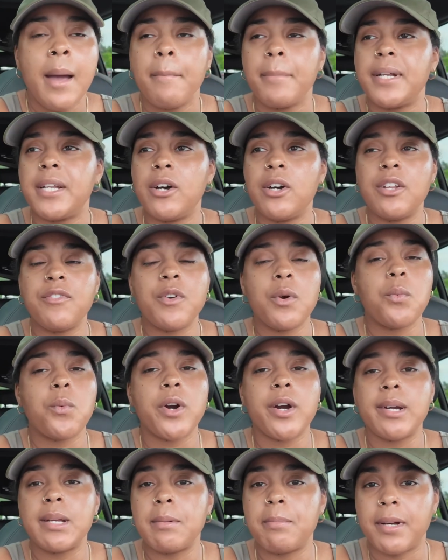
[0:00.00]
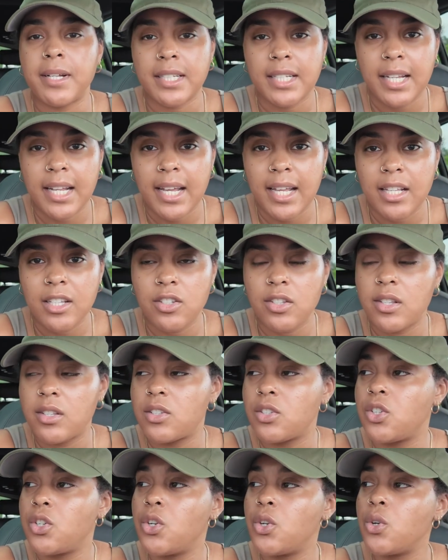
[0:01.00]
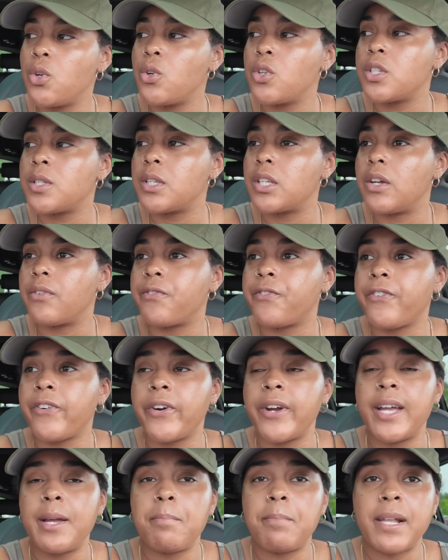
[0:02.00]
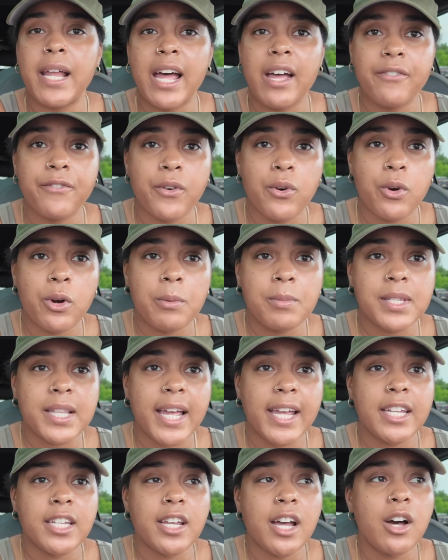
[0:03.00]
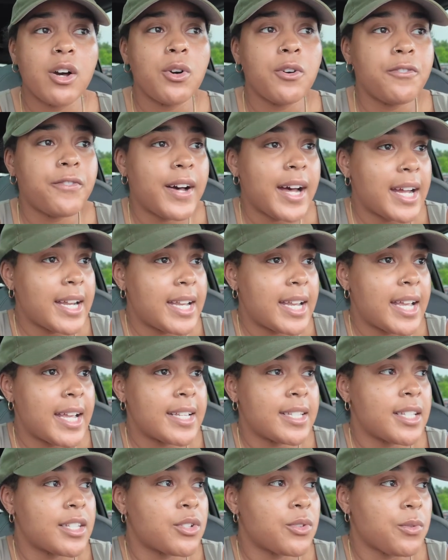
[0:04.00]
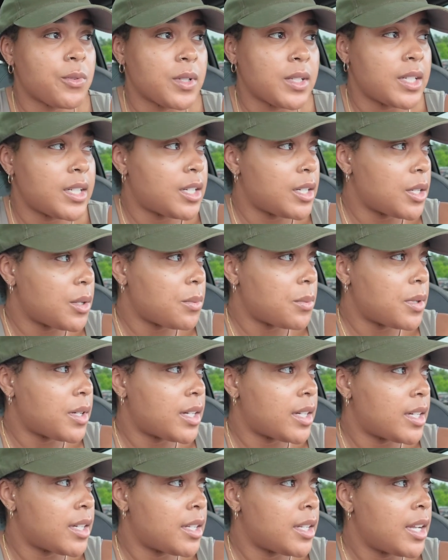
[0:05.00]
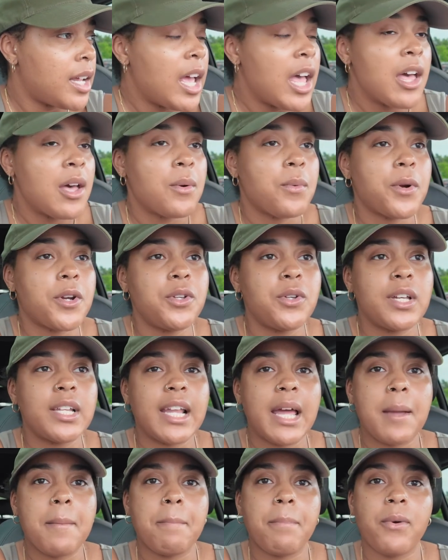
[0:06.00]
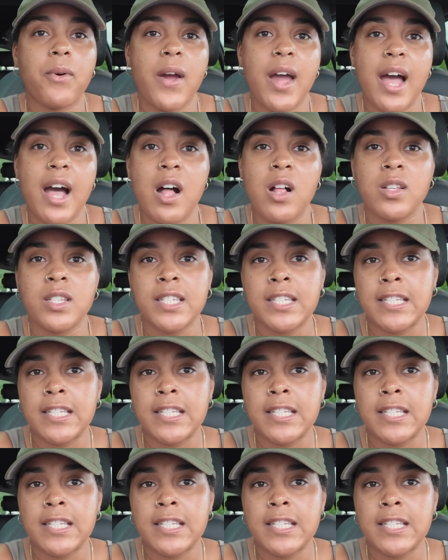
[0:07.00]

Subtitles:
But don't even worry about that. Use free platforms like Yahoo Finance is a really good one, where you can like browse